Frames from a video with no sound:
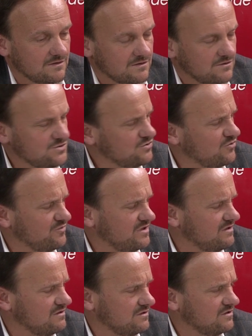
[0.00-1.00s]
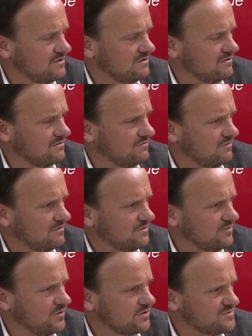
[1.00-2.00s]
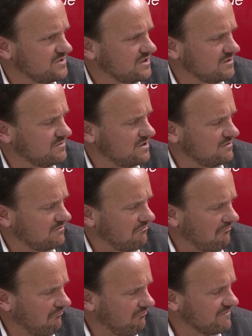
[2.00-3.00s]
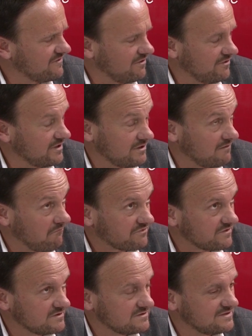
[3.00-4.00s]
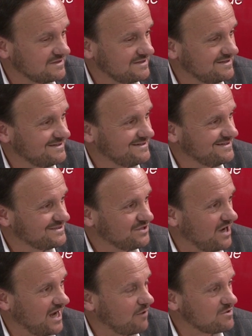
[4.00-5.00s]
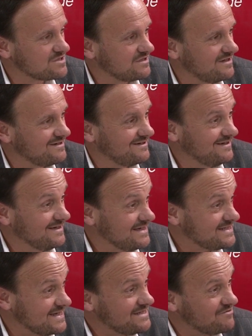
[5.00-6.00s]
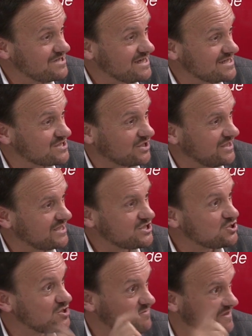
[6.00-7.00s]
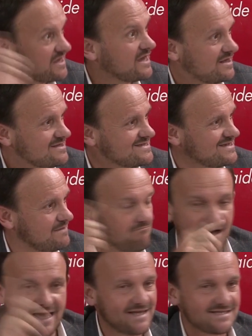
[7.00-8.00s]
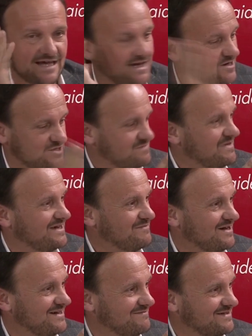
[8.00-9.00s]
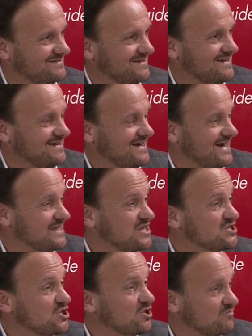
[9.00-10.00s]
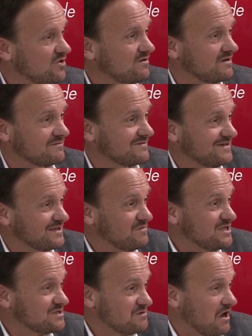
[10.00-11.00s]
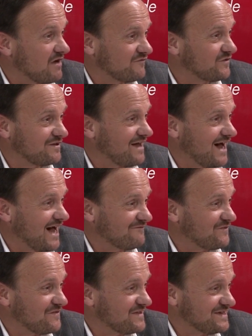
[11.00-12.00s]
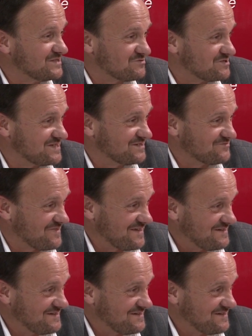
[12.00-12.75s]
Could you repeat the what we were speaking about? Sorry. So I was. It's interesting. It's a connection to something else. Yes. And bangs! I lost my. Right. No, it's not a problem. It means I have nothing interesting to say.